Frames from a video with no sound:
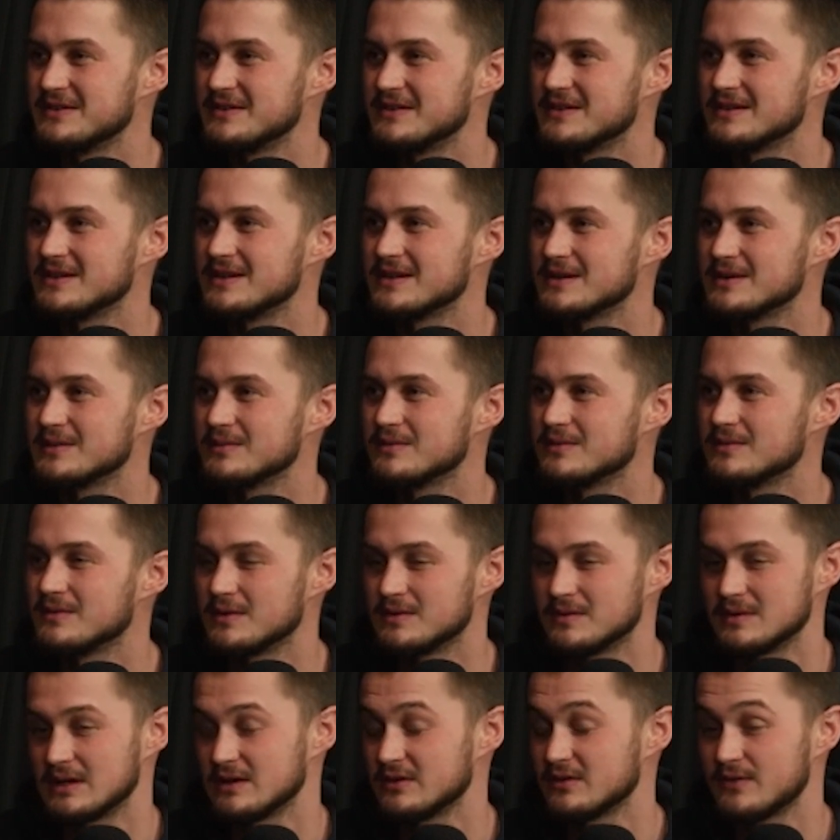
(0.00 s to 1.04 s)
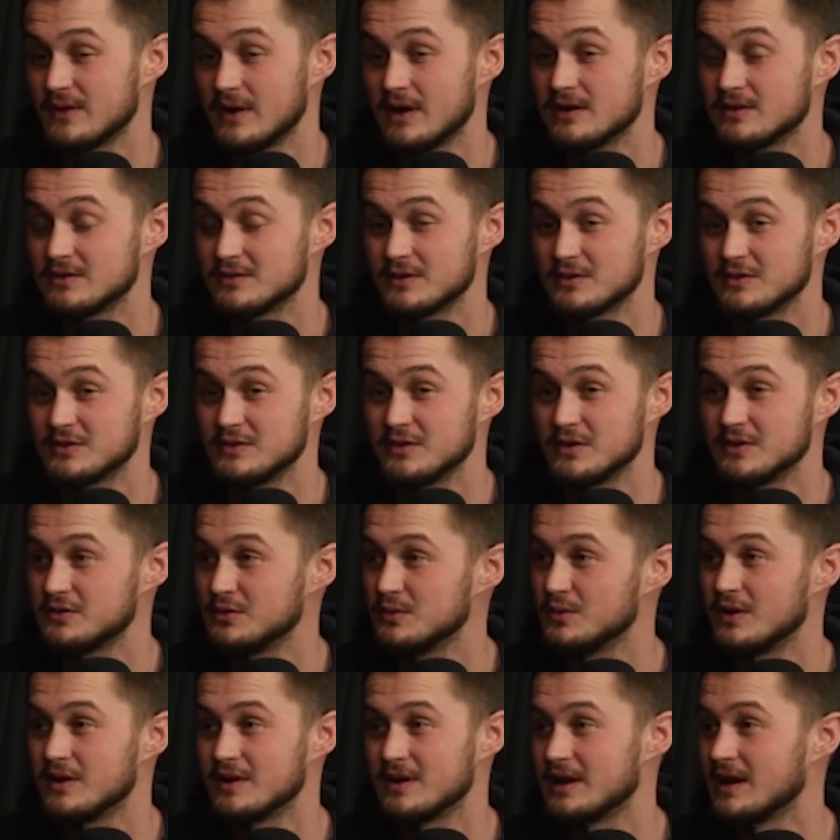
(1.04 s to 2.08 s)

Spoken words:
And they're like, that's fine as long as you know what you want.